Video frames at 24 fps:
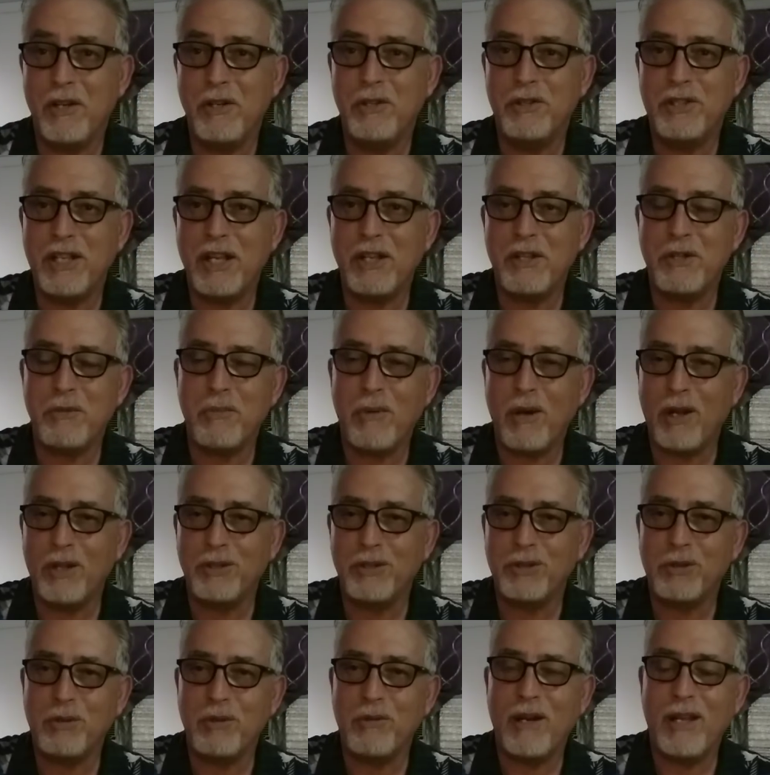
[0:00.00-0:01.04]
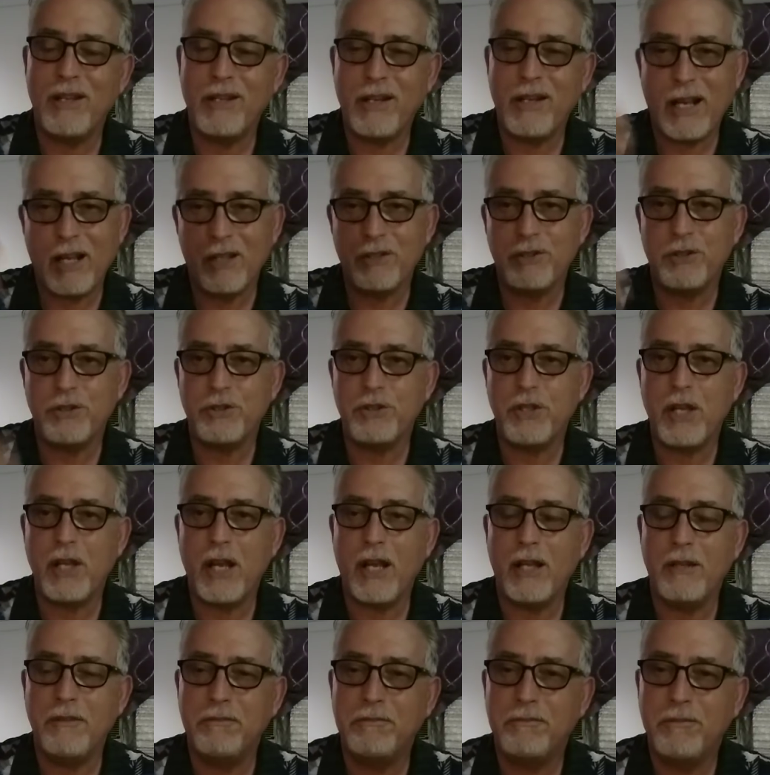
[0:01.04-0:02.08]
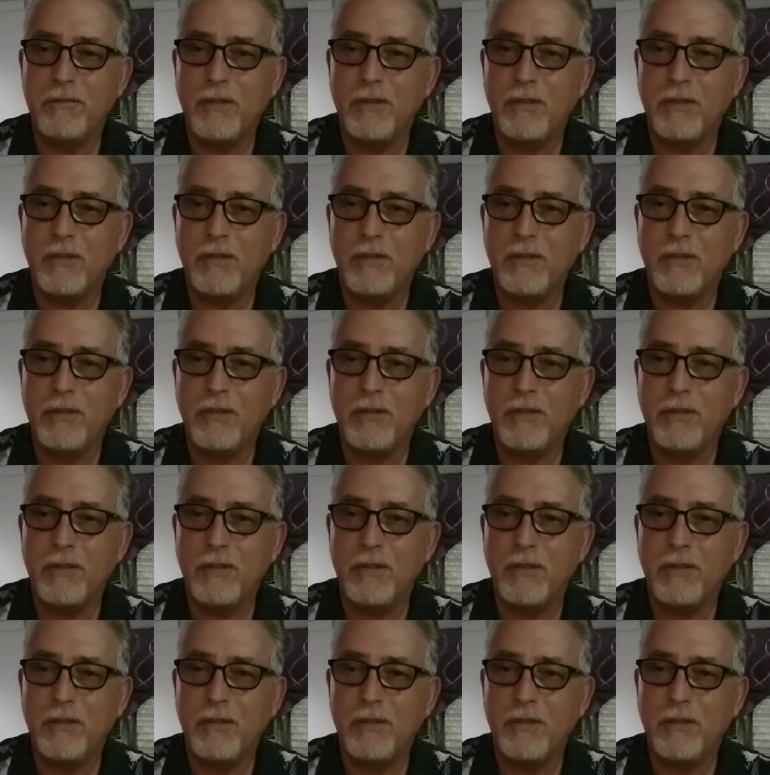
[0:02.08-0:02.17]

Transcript: Use that as your walls all around your house. You're set.